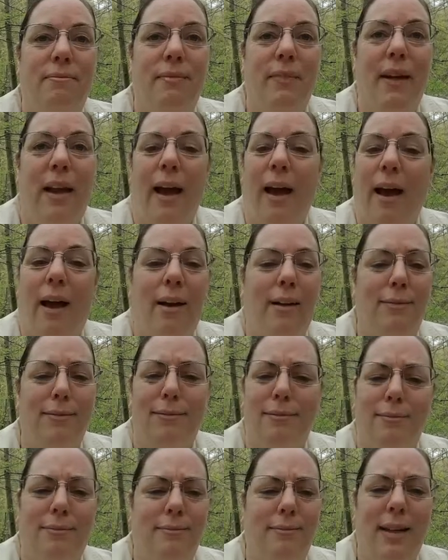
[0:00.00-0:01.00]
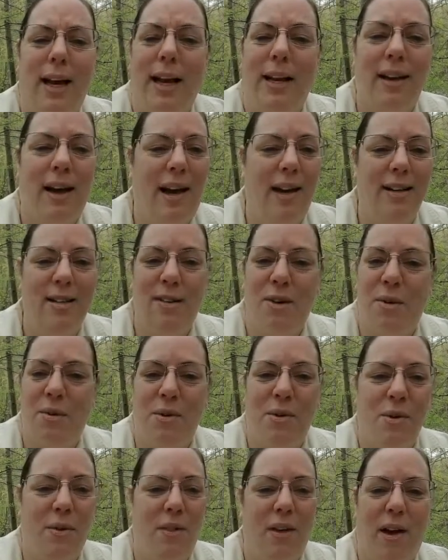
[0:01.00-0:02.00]
yeah, I
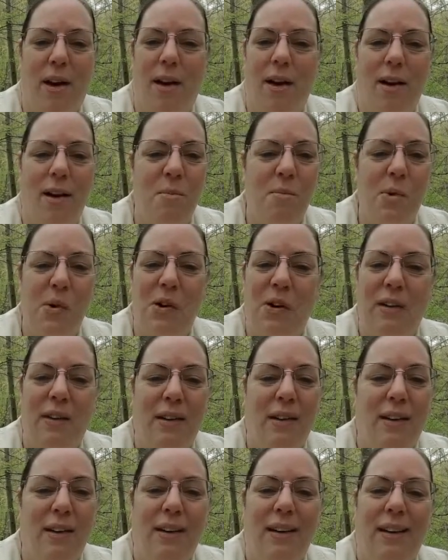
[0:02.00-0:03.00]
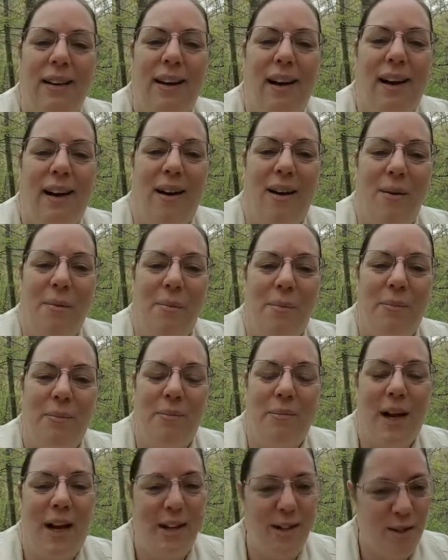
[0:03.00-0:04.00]
don't do that anymore.
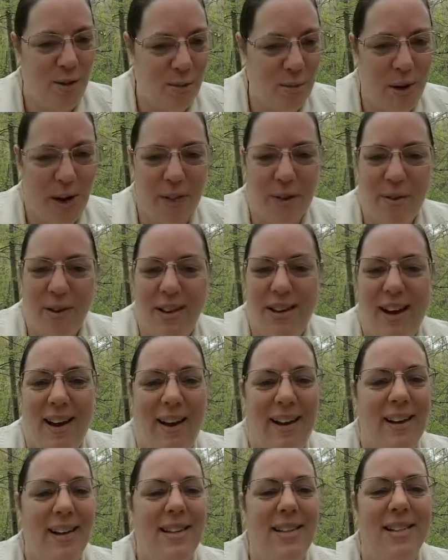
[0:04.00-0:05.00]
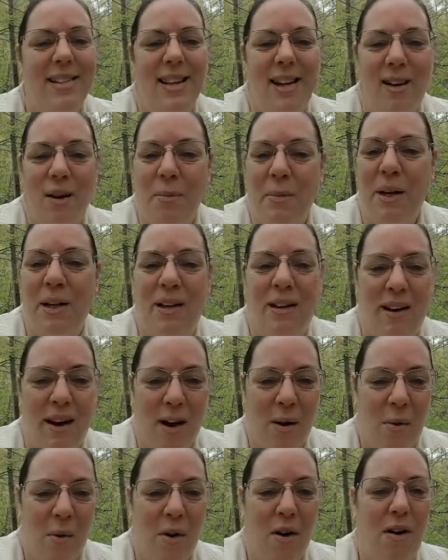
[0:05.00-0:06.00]
I do my 3 days, I come in,
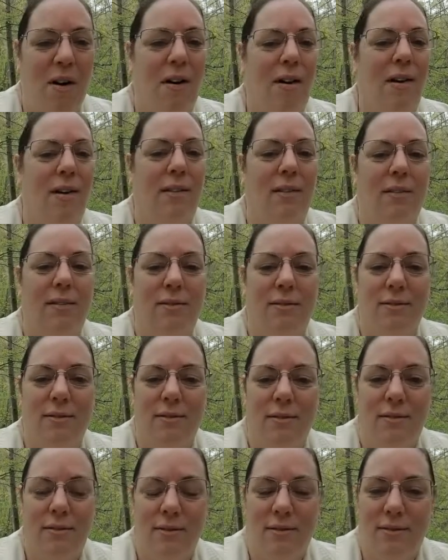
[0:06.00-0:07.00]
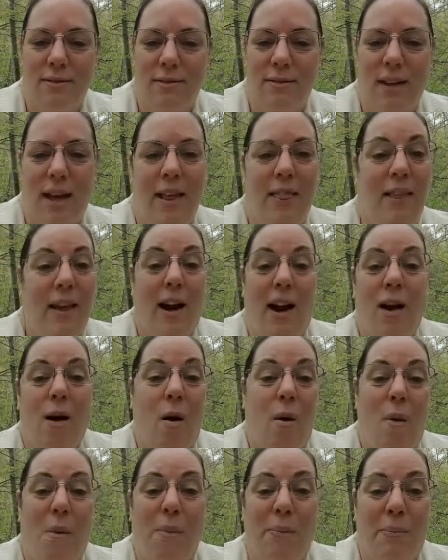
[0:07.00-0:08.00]
I work, and then I
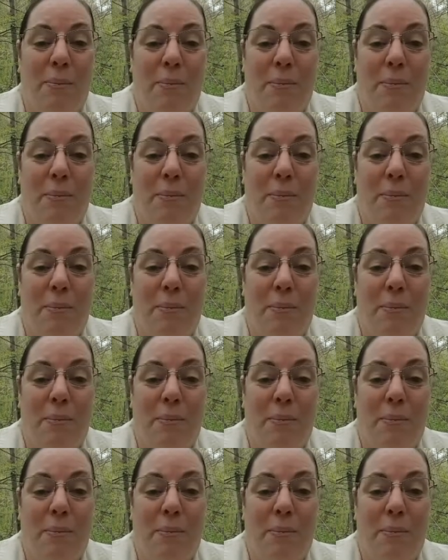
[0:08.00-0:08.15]
go home.